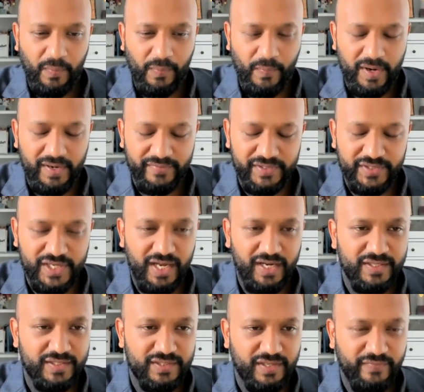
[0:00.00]
One of the
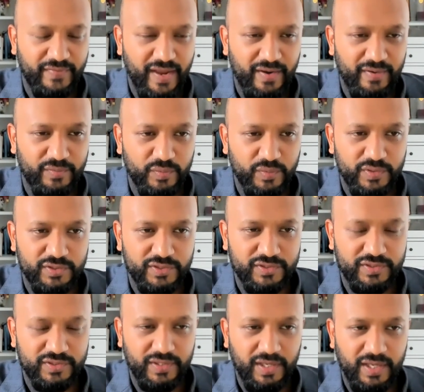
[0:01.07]
challenges I found
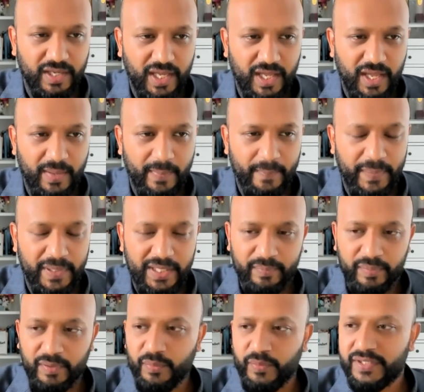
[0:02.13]
was
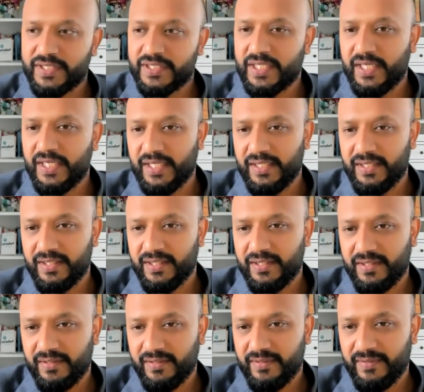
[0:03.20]
people were scared
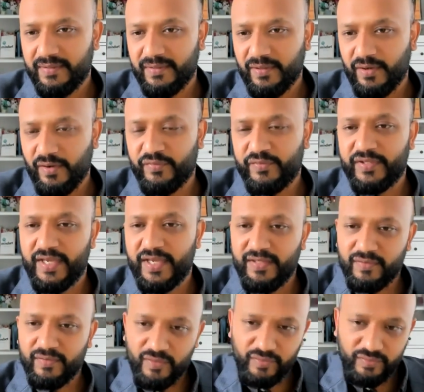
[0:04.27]
of saying
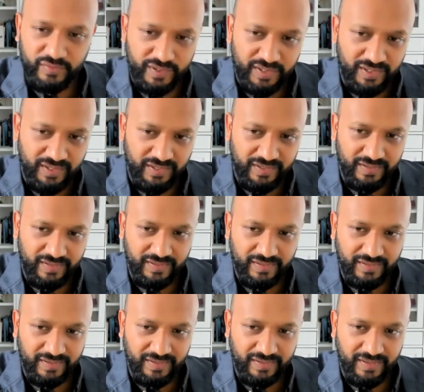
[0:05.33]
the wrong thing.
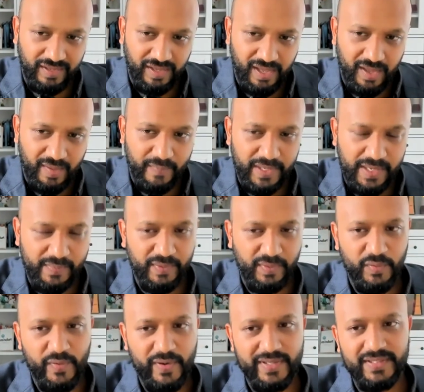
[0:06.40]

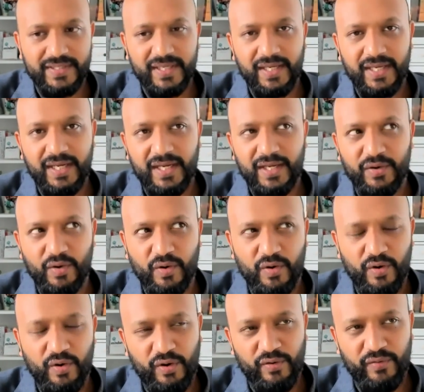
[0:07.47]
People were scared
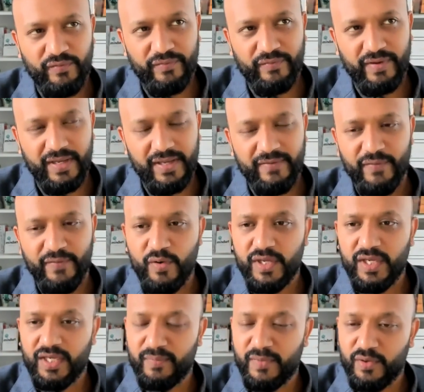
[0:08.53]
of
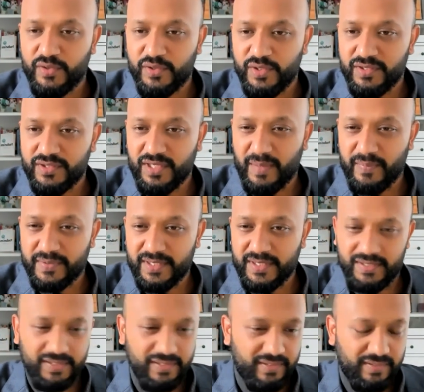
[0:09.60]
evoking emotions and
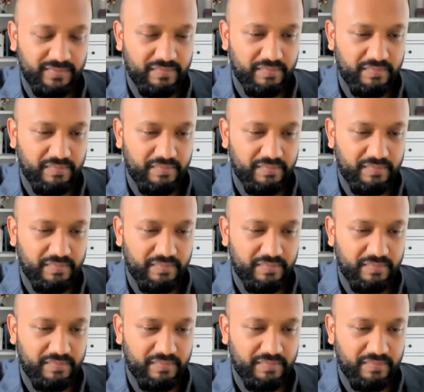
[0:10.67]
upsetting